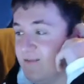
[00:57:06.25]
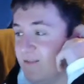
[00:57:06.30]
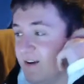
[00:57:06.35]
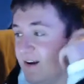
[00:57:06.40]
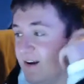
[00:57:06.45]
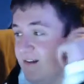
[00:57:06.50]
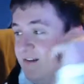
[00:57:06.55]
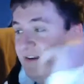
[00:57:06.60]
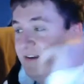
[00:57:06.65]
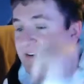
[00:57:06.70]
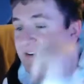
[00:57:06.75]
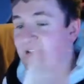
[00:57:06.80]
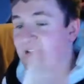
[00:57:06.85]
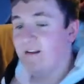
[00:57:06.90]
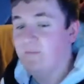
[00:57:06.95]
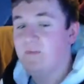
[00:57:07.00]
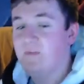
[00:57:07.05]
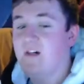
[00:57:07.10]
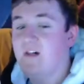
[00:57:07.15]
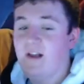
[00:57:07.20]
project
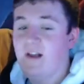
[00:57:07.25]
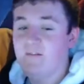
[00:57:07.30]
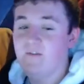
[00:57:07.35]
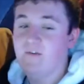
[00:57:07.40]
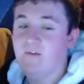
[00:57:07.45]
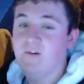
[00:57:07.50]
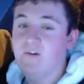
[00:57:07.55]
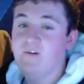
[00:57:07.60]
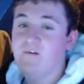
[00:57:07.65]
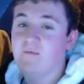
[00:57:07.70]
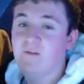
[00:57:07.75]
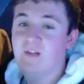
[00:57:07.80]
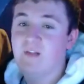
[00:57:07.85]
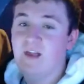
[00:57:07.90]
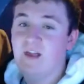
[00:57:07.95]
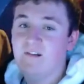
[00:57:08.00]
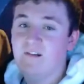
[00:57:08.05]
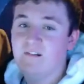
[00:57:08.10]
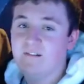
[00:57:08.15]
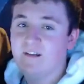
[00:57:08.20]
and applied renewable
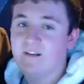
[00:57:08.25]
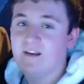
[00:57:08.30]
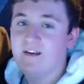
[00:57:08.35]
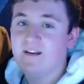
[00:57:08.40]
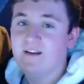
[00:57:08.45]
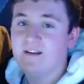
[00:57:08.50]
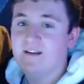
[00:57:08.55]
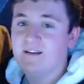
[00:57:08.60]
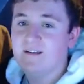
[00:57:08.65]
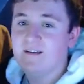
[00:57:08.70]
energy,